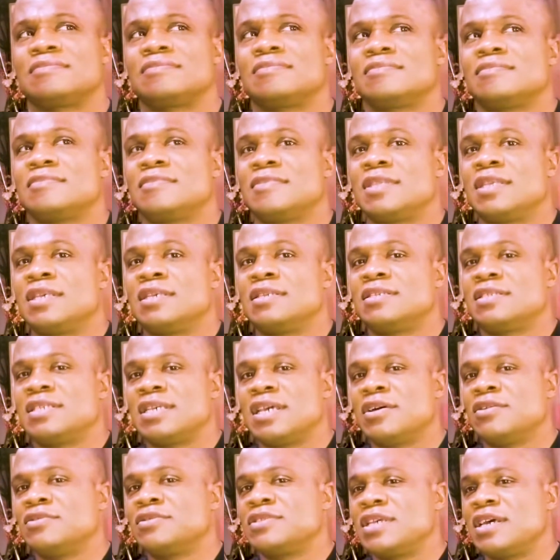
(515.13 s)
the
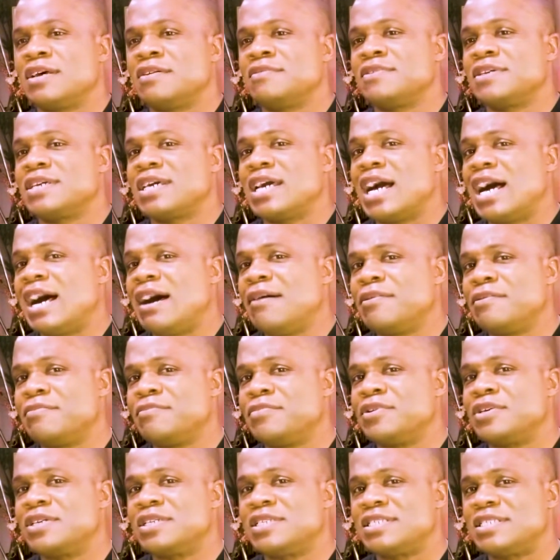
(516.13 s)
sales of the comic
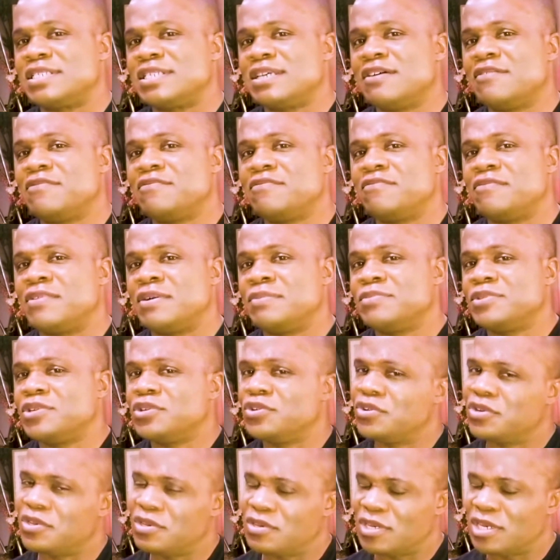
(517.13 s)
book itself from
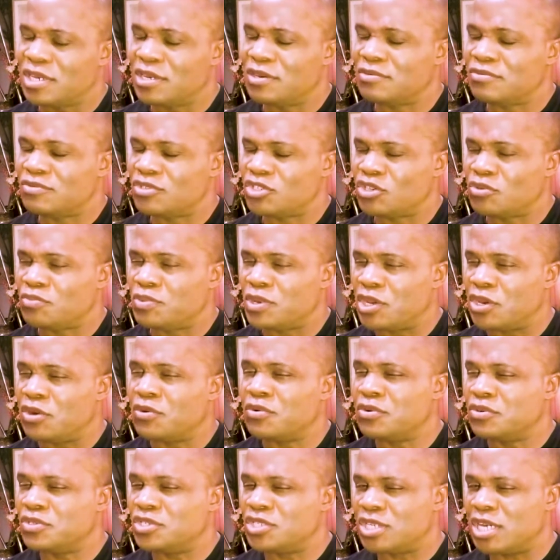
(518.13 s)
the
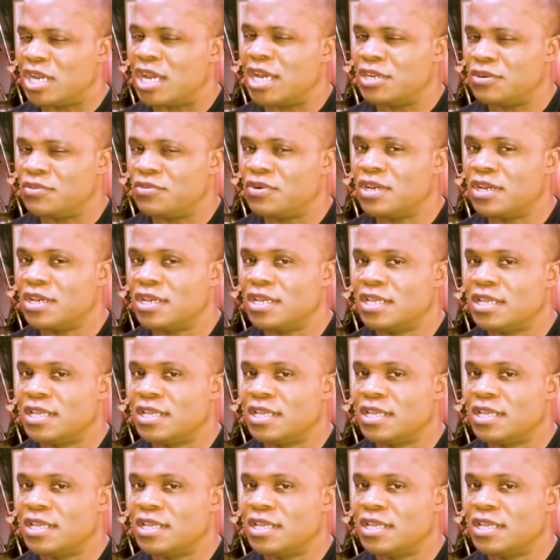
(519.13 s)
superhero genre